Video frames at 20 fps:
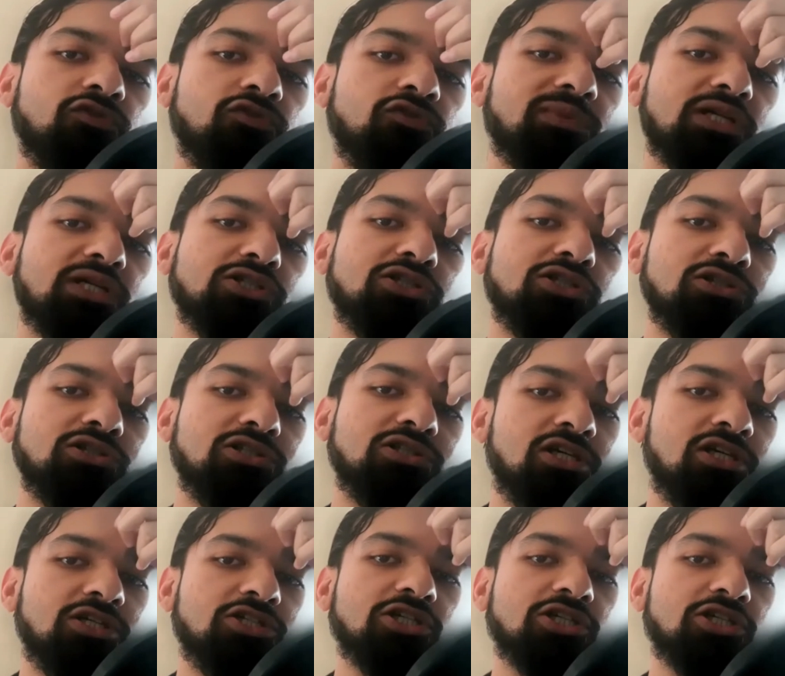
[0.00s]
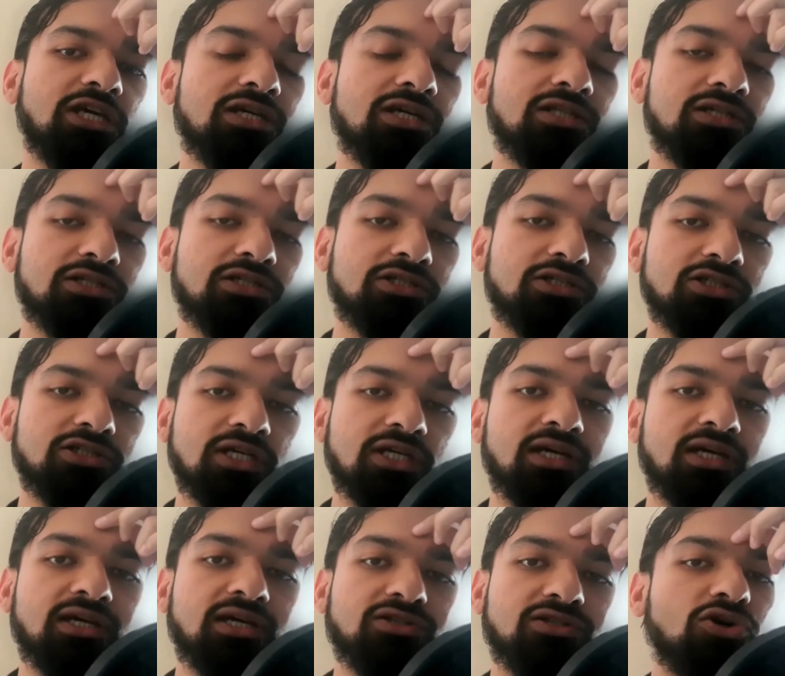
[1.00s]
You mentioned teaching English,
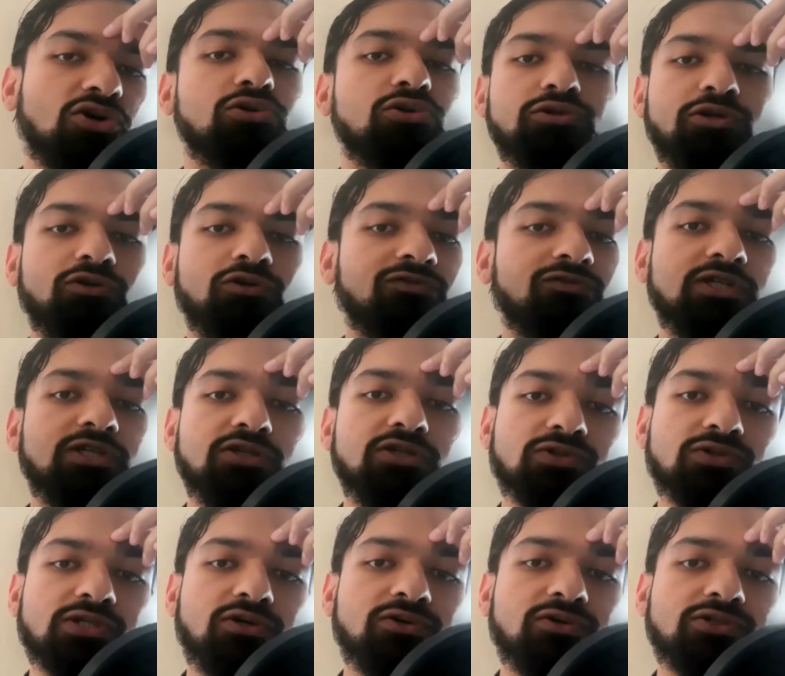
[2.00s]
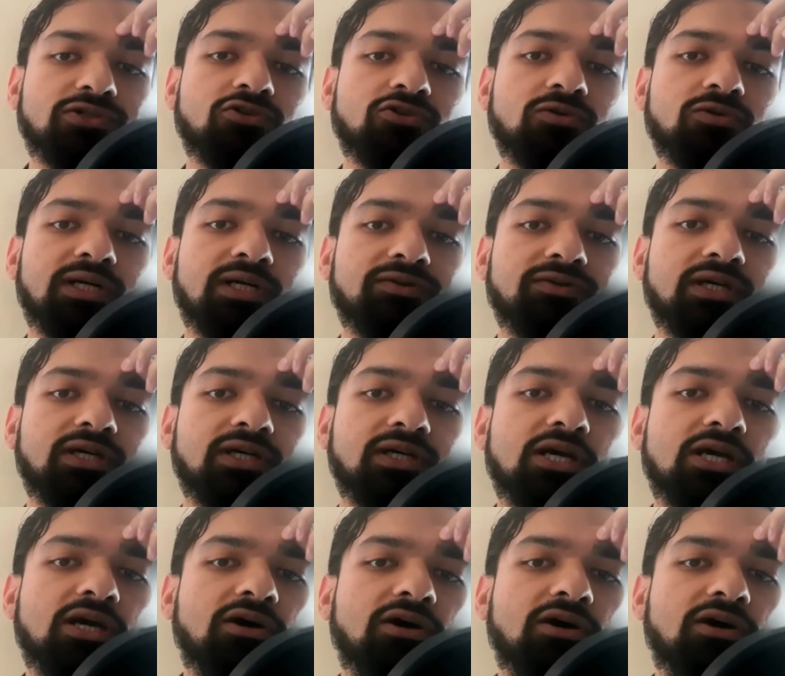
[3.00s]
and all your videos are also about that.